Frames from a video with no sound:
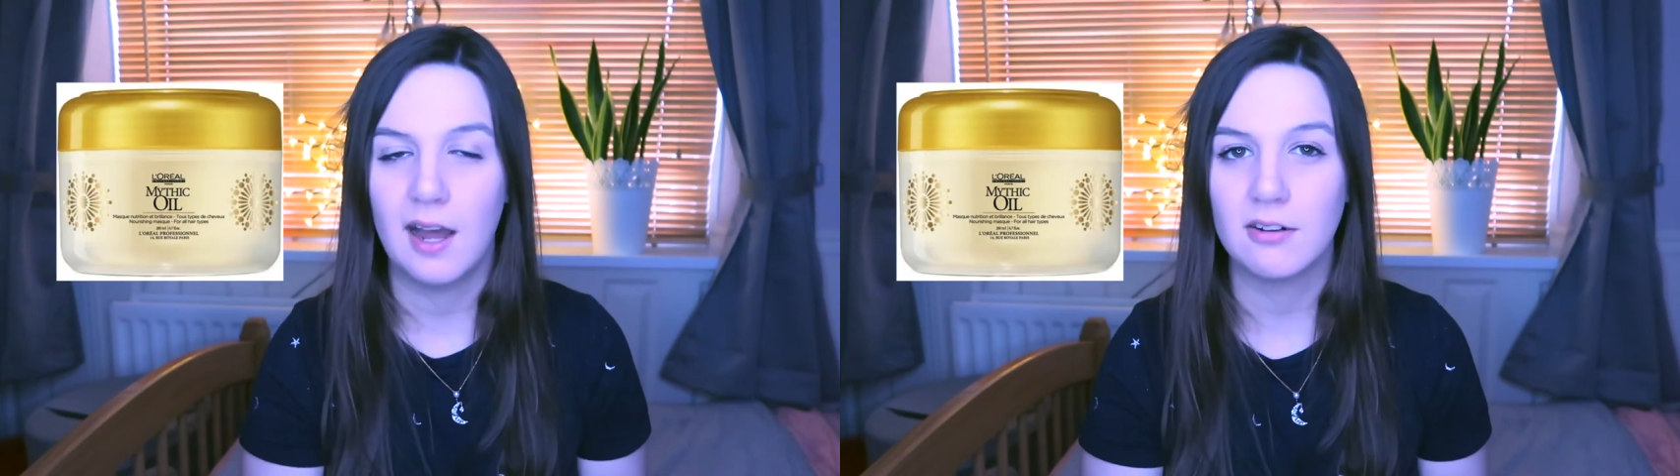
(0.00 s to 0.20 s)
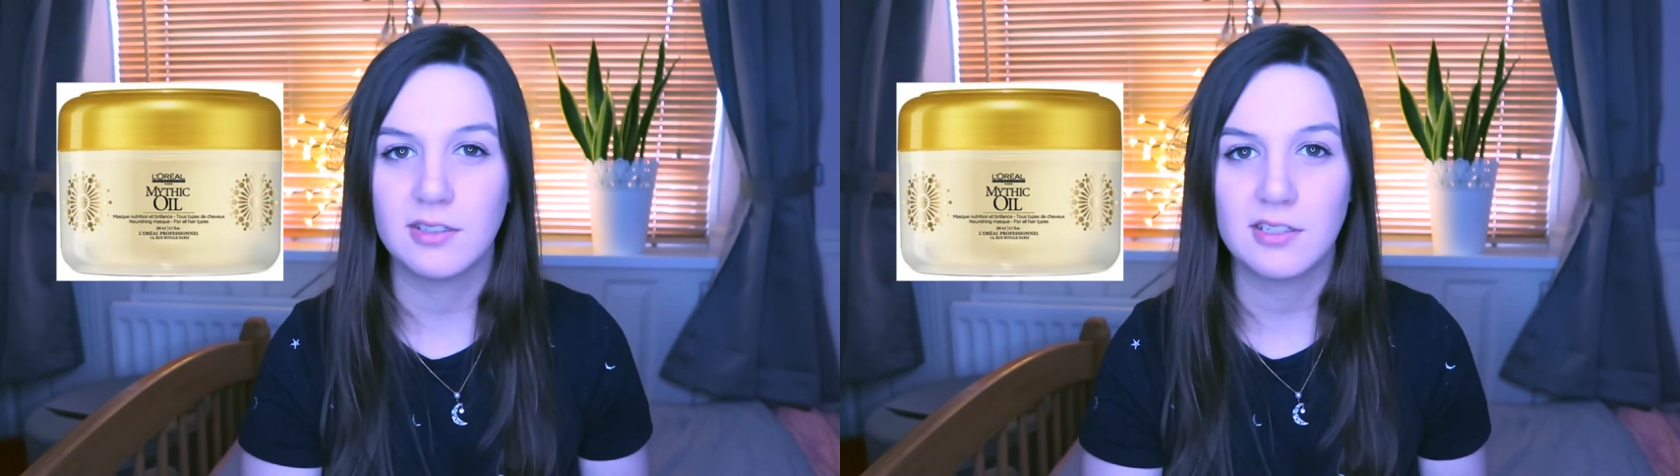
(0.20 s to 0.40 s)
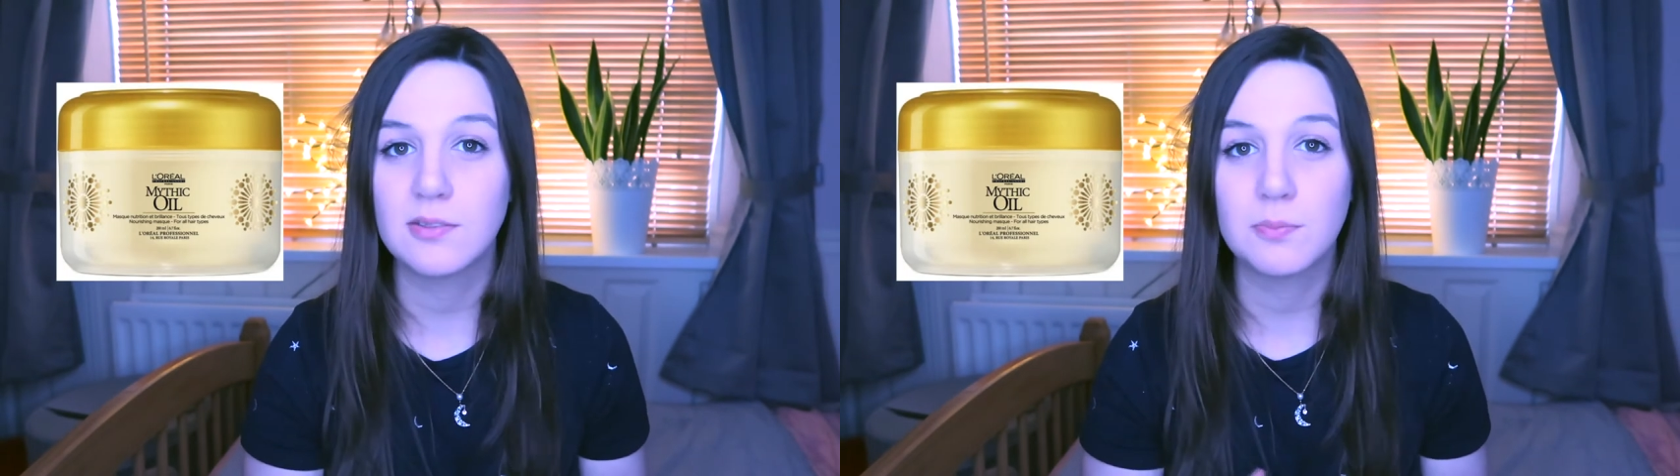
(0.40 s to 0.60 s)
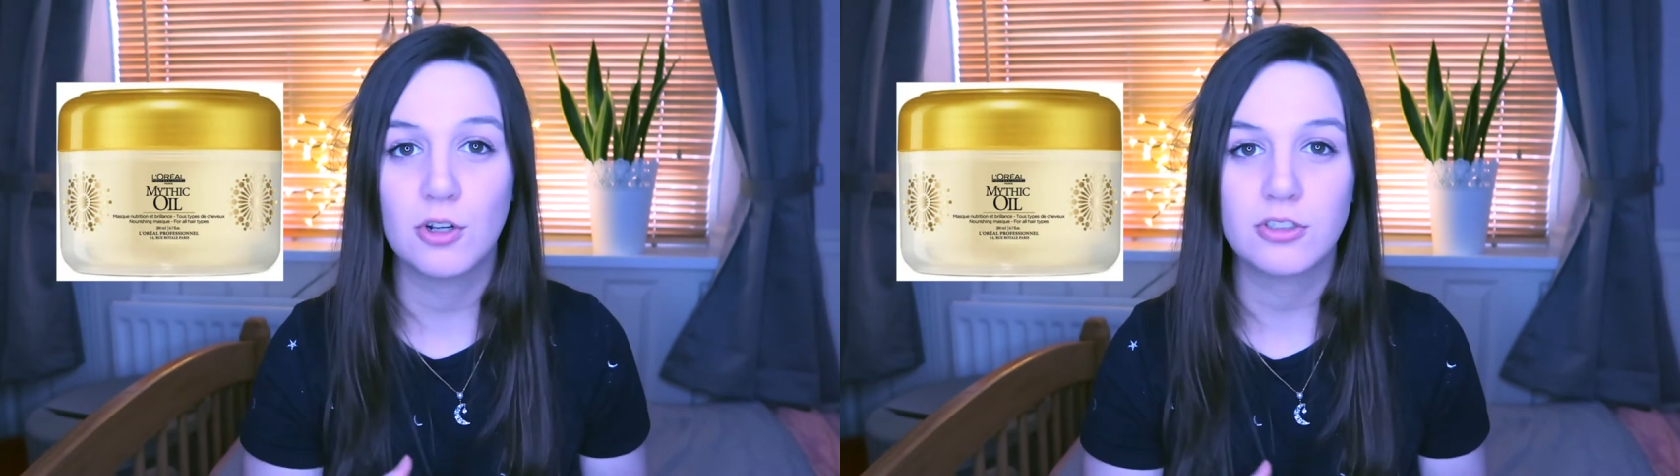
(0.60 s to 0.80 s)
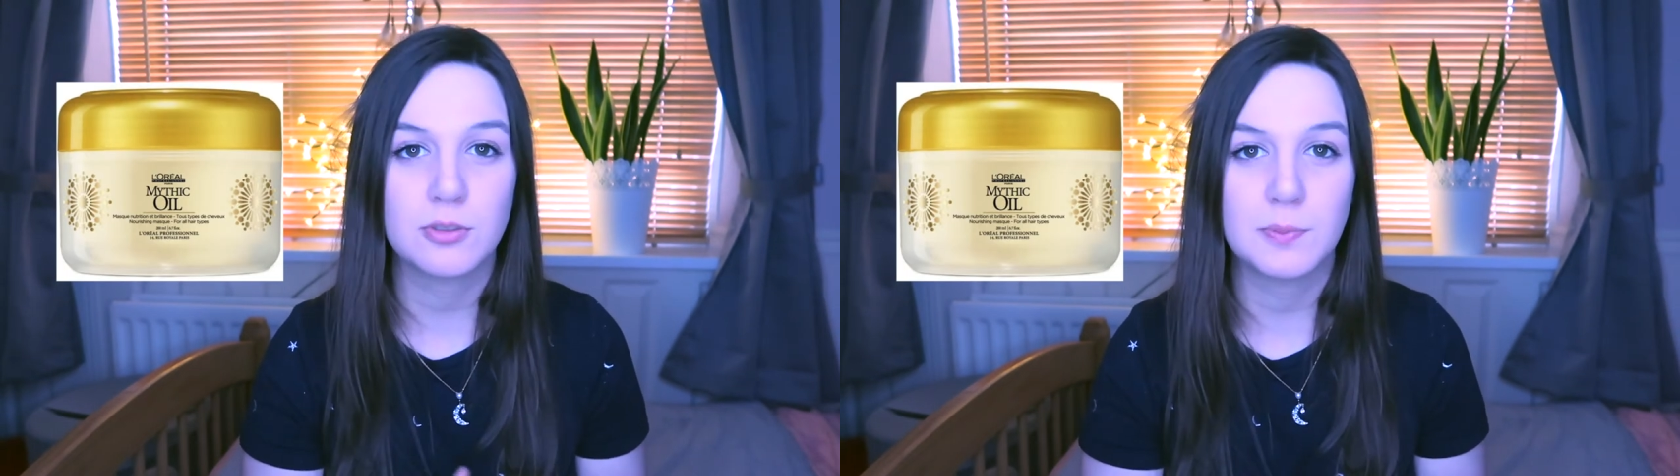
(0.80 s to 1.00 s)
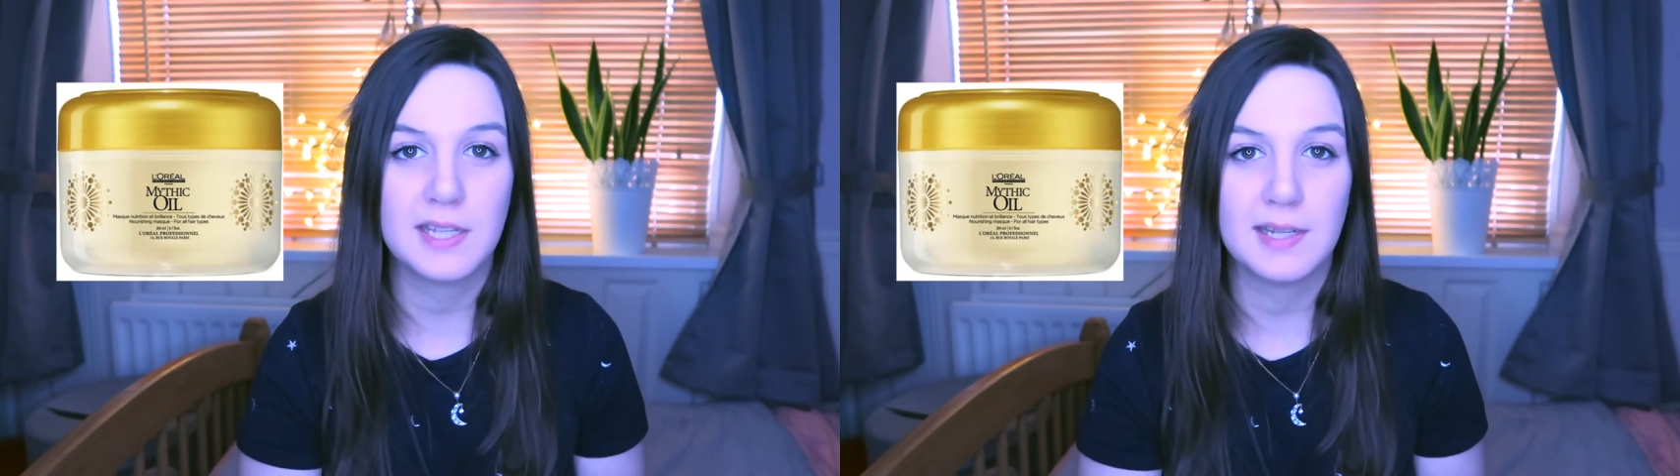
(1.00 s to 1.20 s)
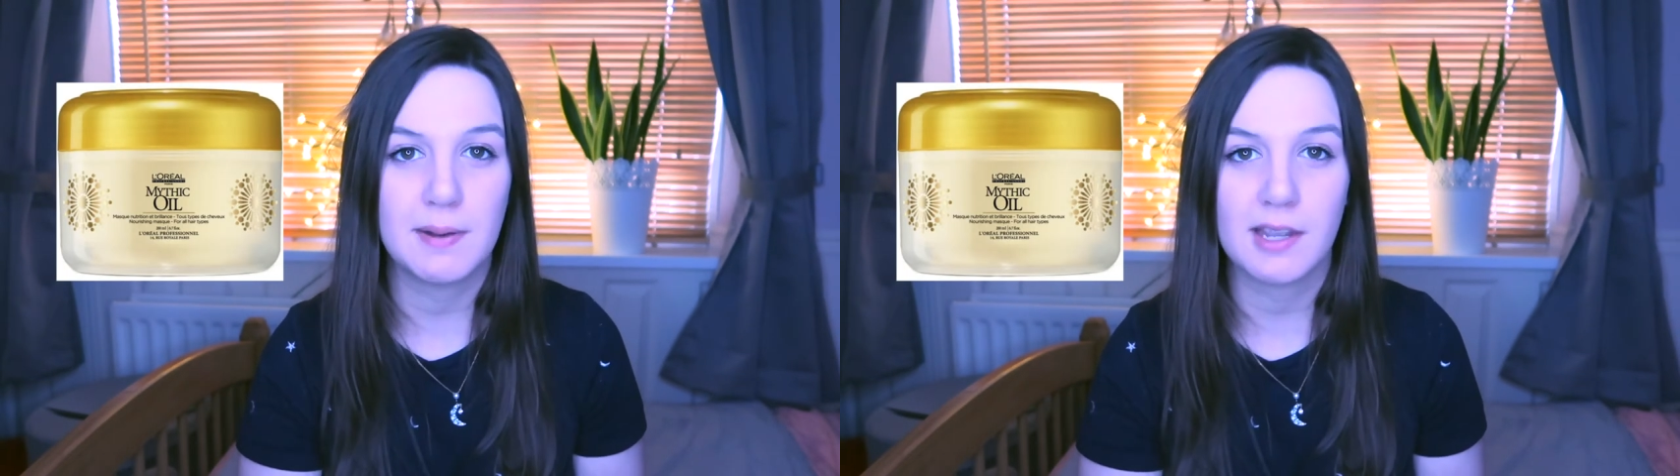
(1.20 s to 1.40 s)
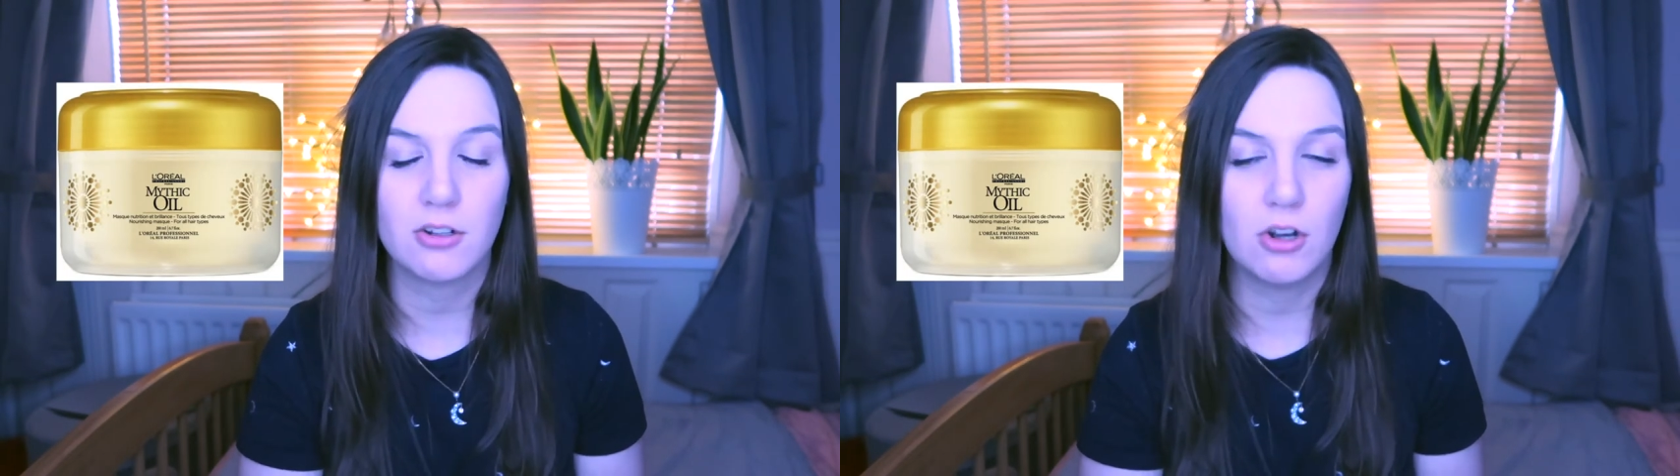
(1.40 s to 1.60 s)
Uh, this product became
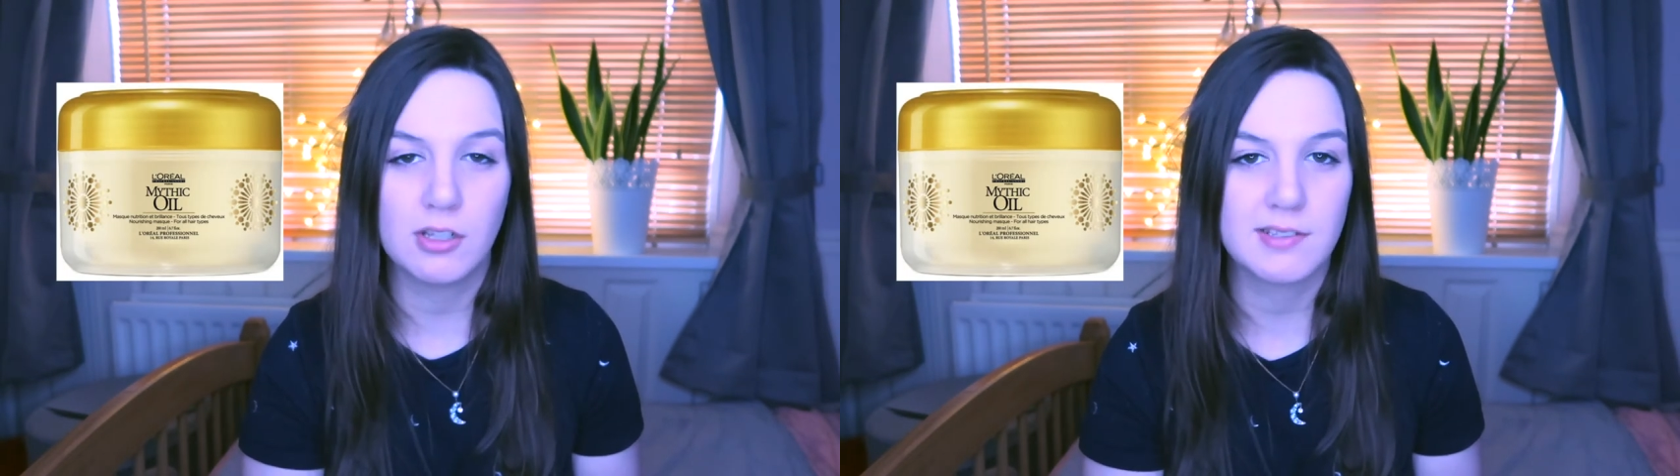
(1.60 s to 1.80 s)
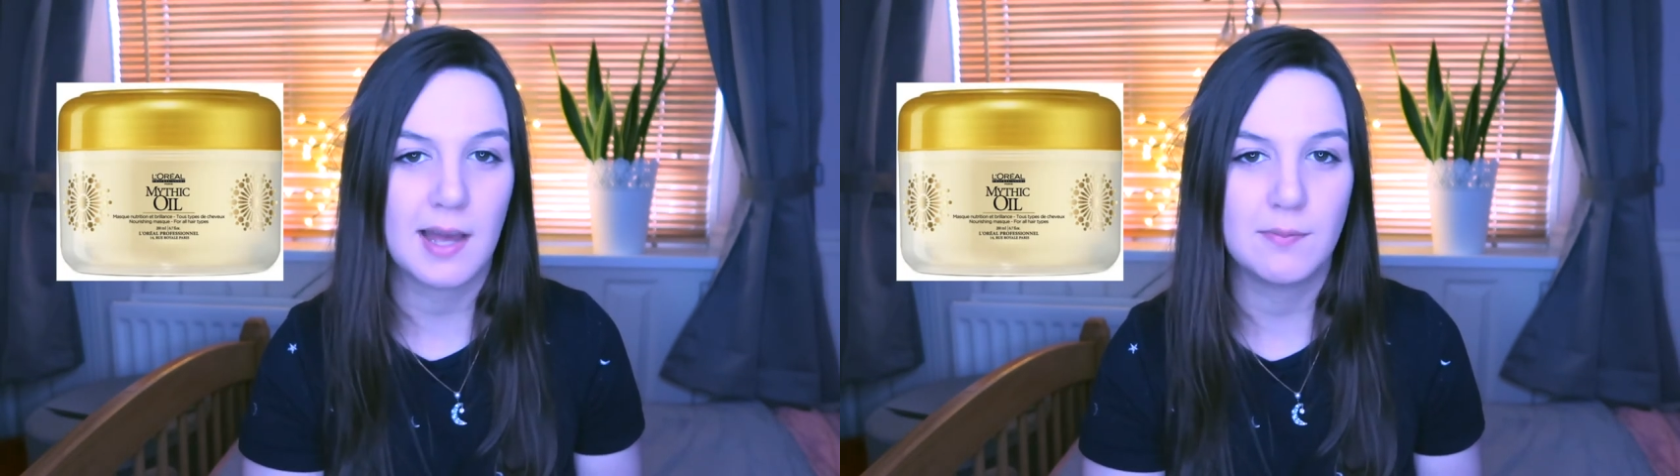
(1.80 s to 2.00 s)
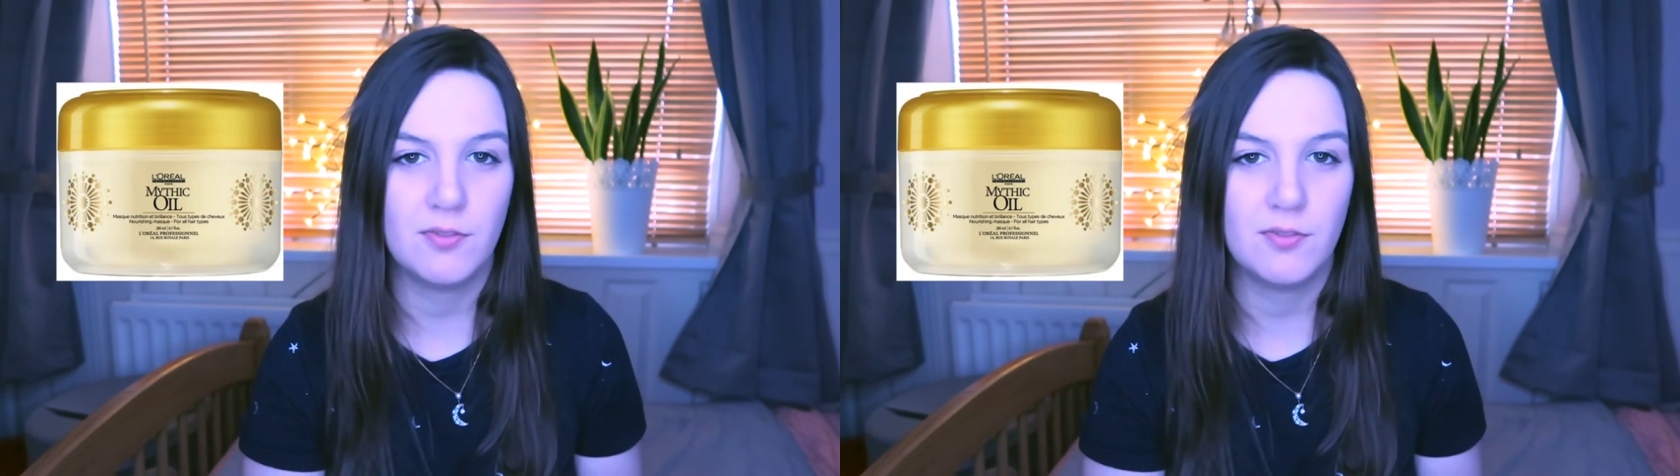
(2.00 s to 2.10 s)
like an all-time